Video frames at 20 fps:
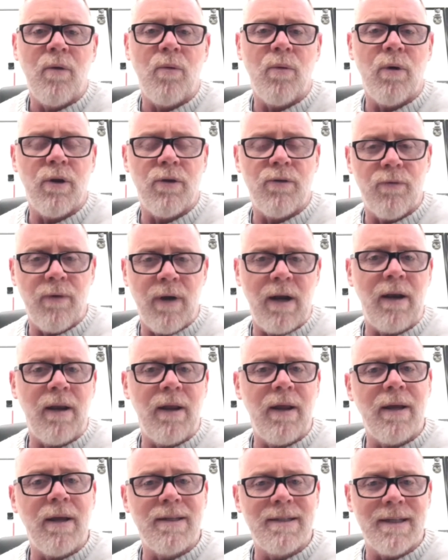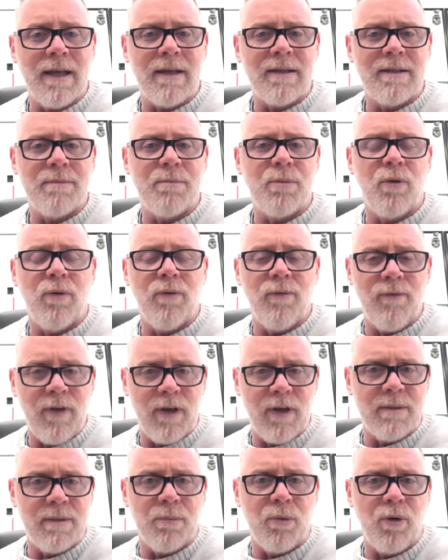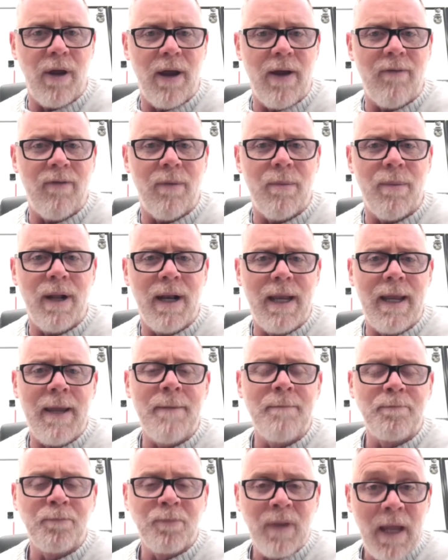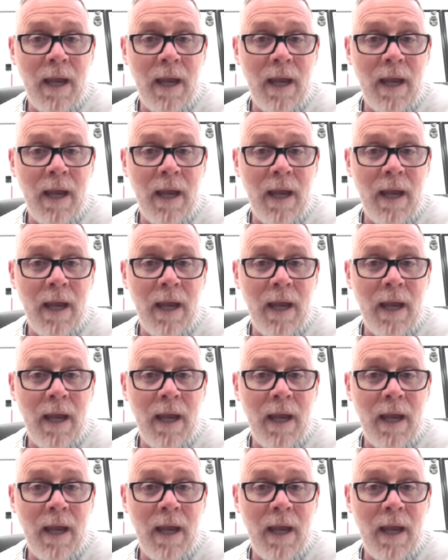where it's readily accessible and visible to everybody